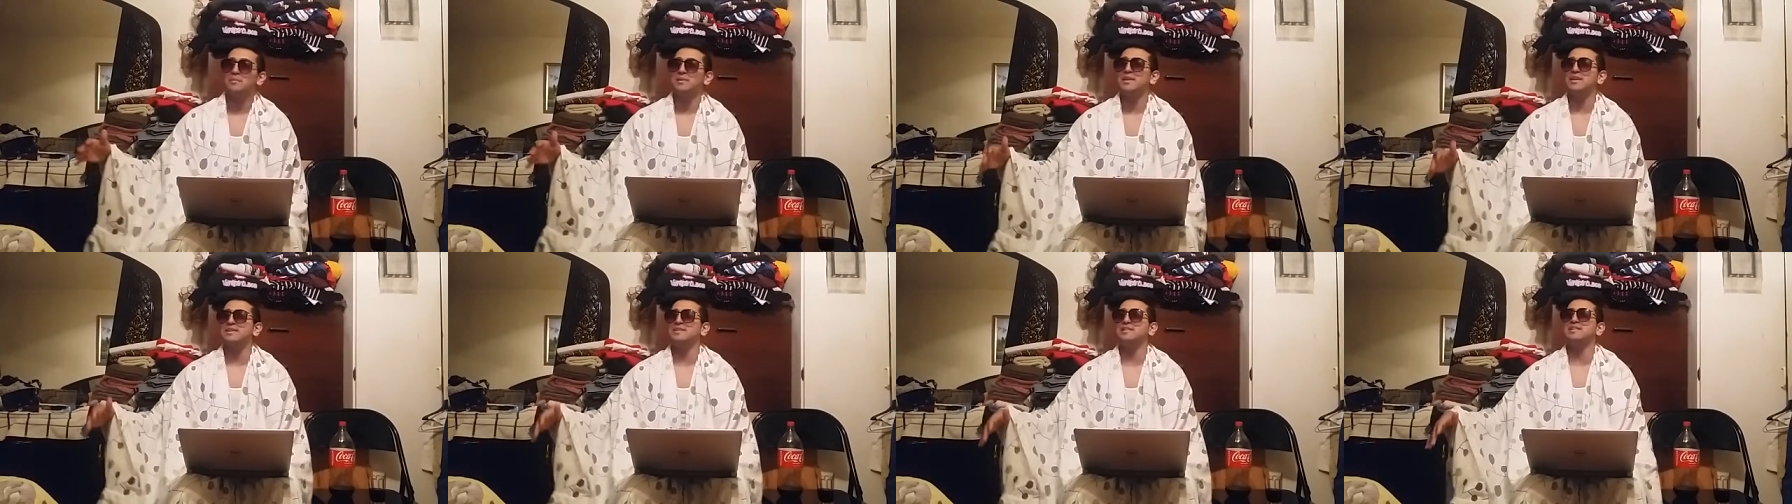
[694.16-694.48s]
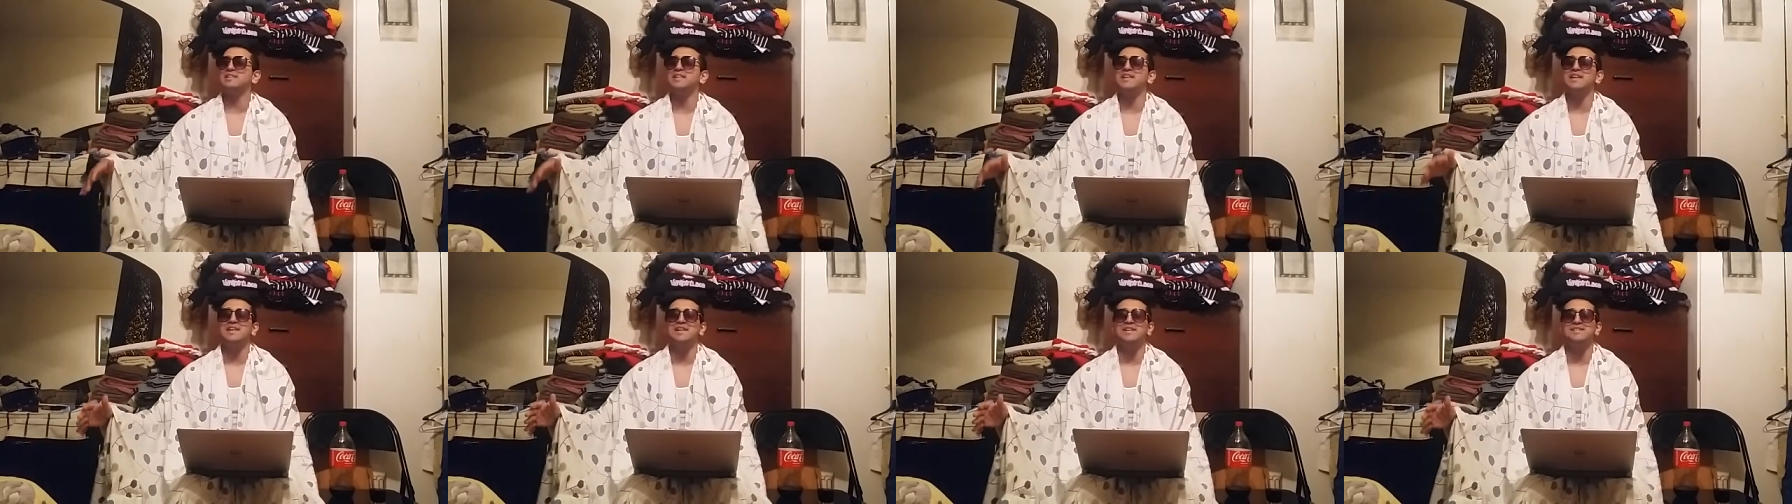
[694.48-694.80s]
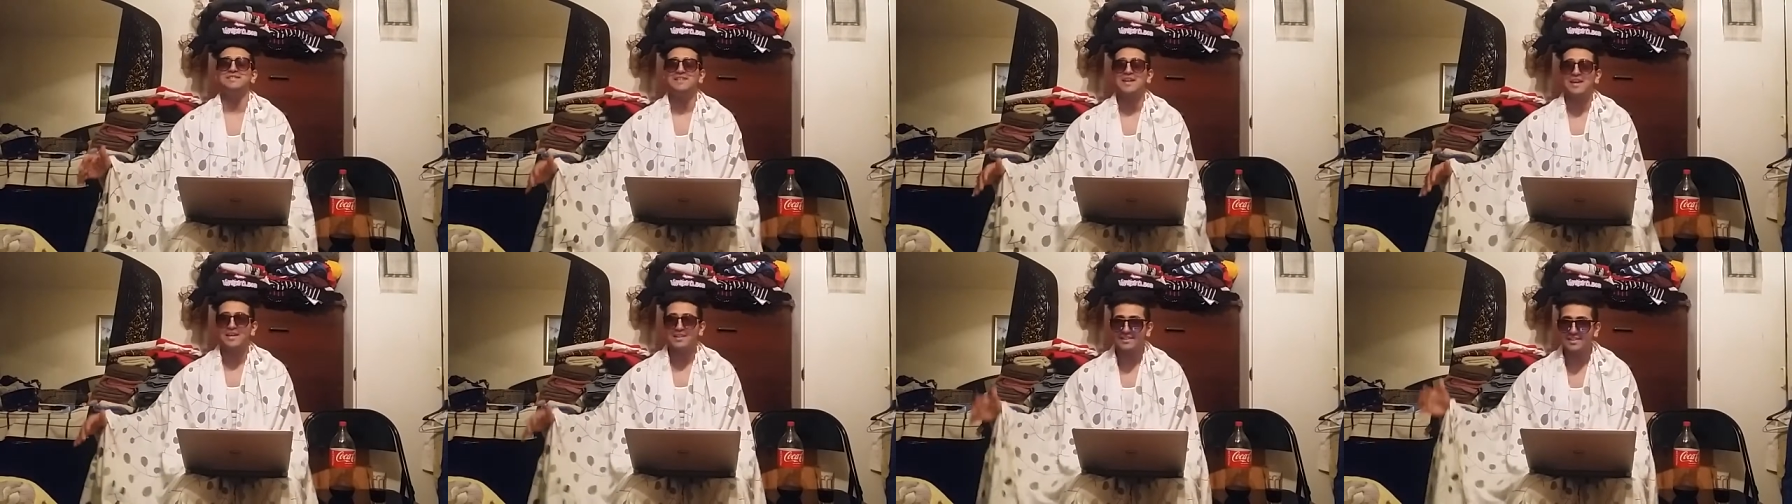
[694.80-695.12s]
but, like, the thing
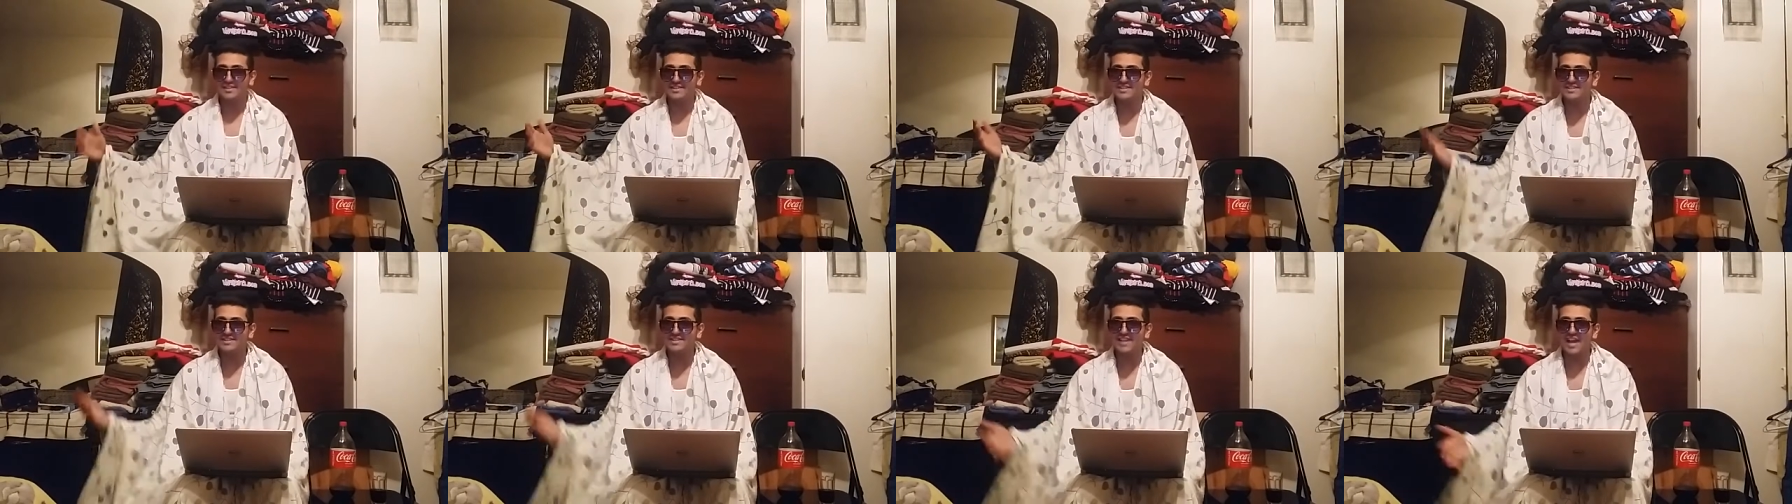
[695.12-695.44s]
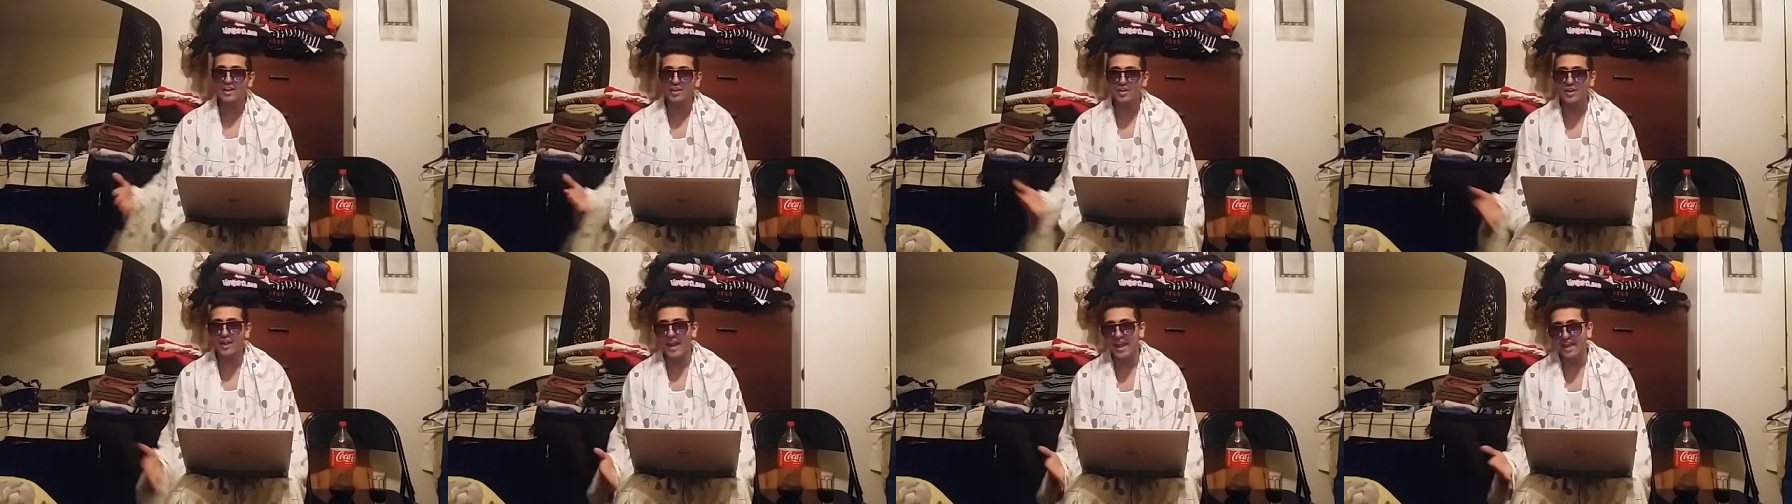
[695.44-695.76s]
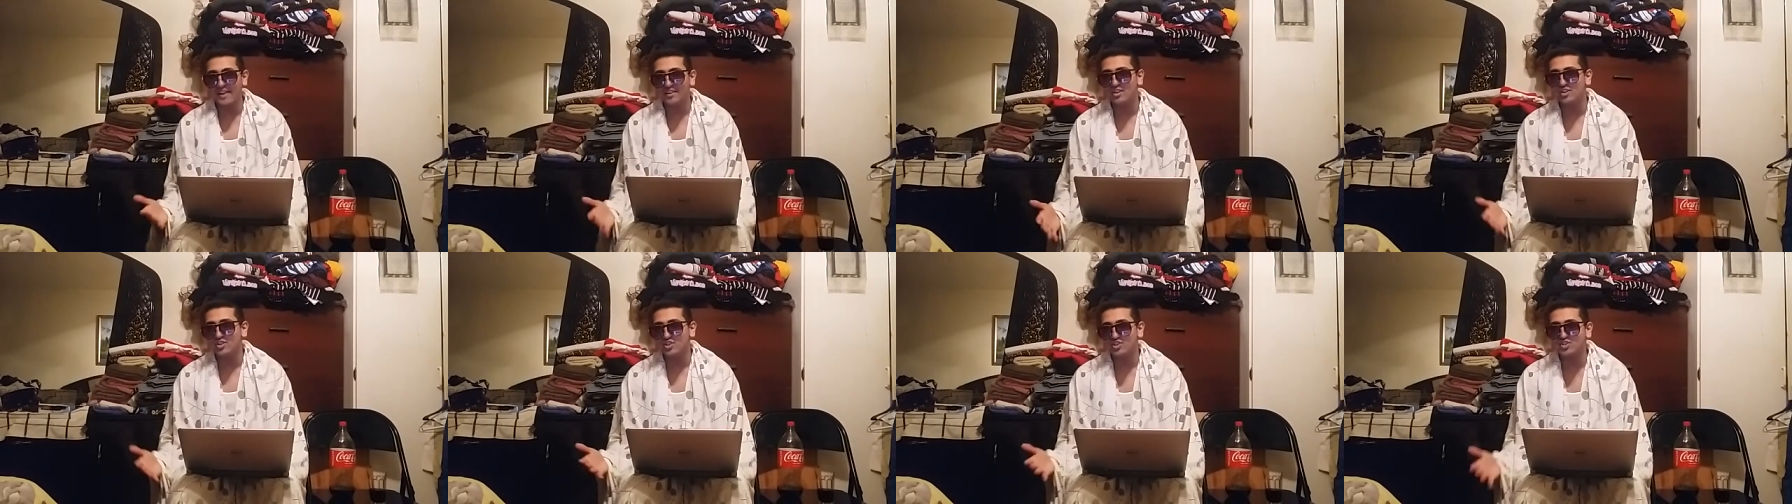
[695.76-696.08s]
is, this is how you
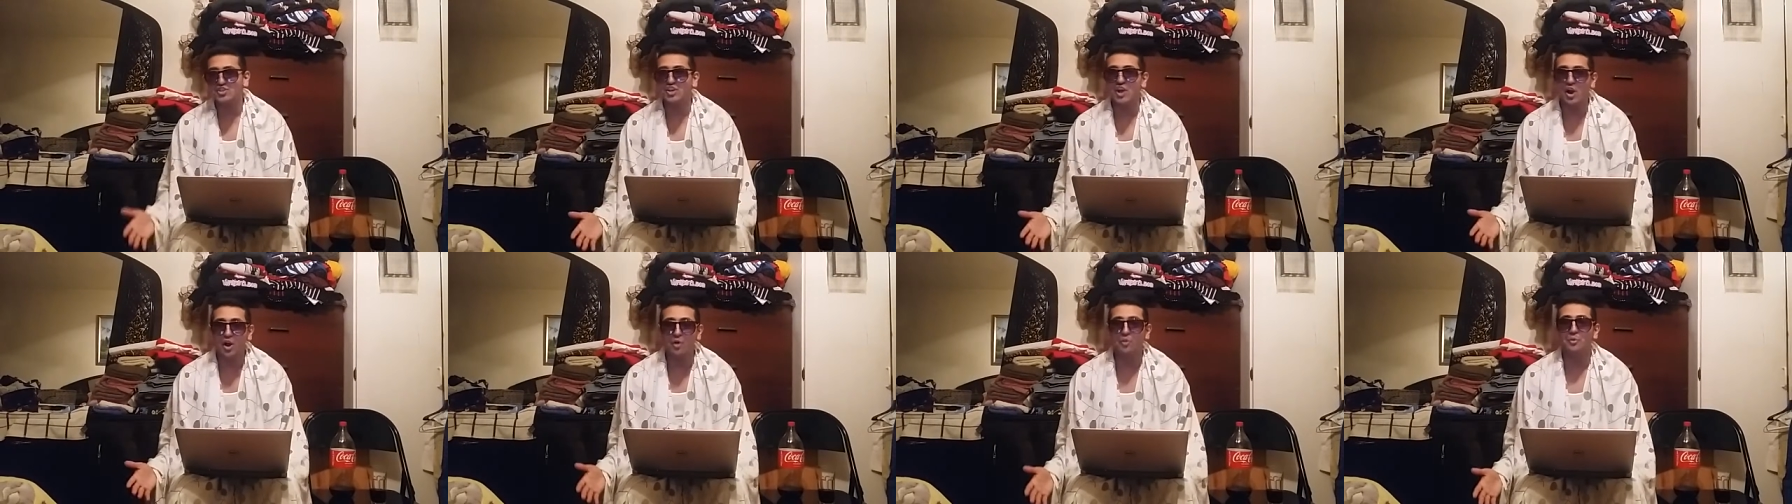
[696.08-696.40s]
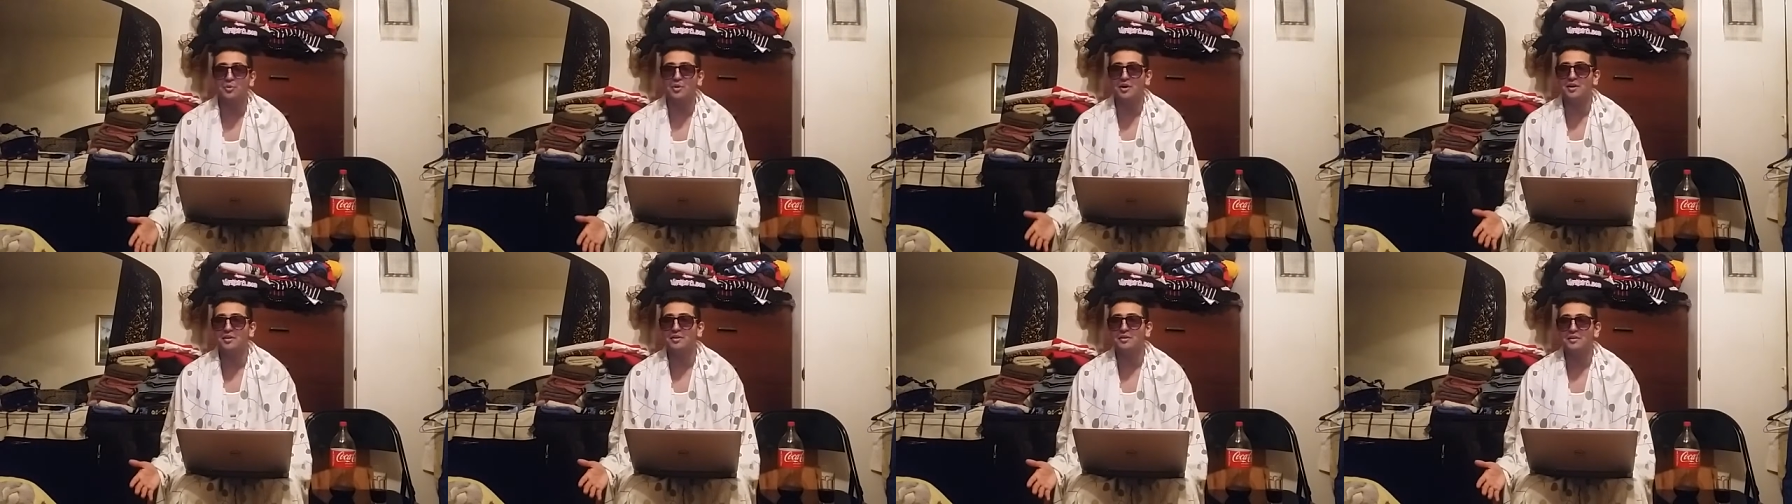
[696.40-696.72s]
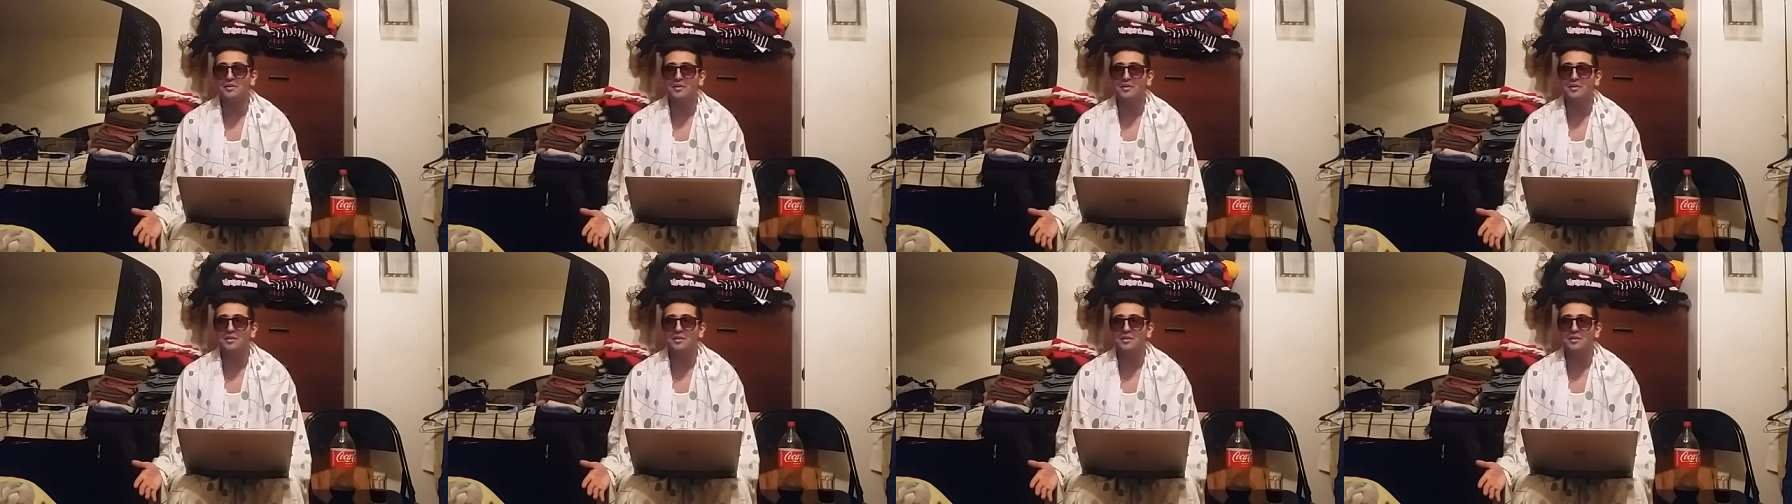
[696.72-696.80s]
end the show.